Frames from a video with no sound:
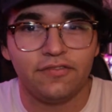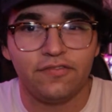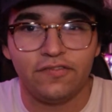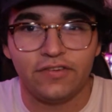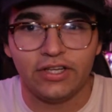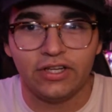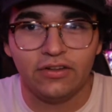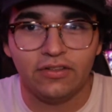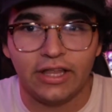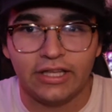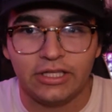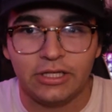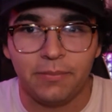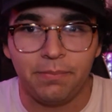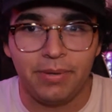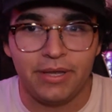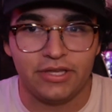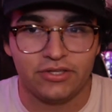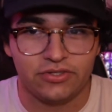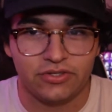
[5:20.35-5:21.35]
feel like you
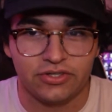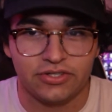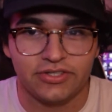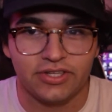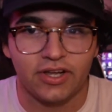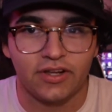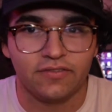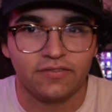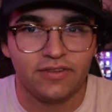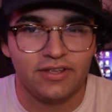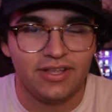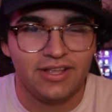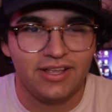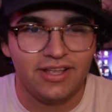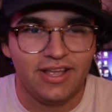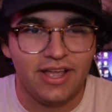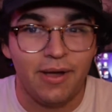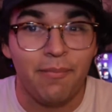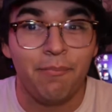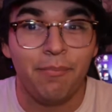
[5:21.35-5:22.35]
pissed yourself,
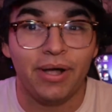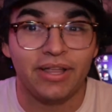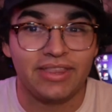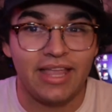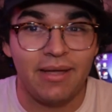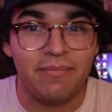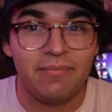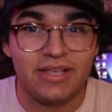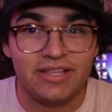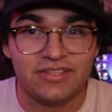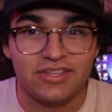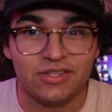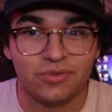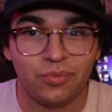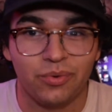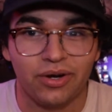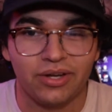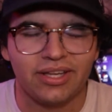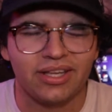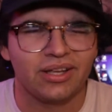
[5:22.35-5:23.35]
but that means it's
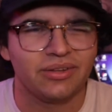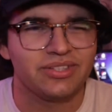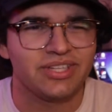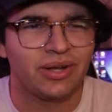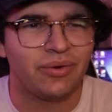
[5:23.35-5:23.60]
working. I was